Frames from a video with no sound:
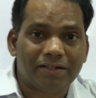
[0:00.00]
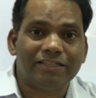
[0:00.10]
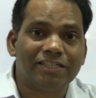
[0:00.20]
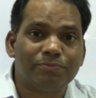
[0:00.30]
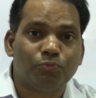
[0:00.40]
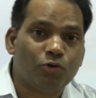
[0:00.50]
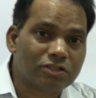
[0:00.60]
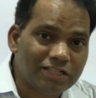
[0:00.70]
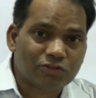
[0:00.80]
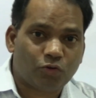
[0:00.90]
It is
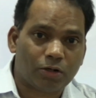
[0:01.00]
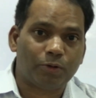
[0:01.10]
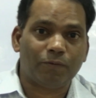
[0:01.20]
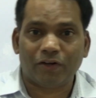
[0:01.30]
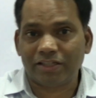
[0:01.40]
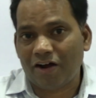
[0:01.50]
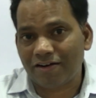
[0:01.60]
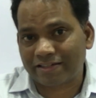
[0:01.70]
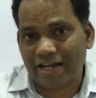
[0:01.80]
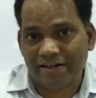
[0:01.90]
mostly suitable for the
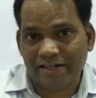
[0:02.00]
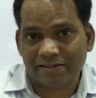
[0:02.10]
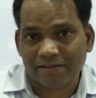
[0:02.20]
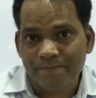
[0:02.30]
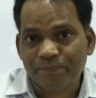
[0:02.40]
arts candidates.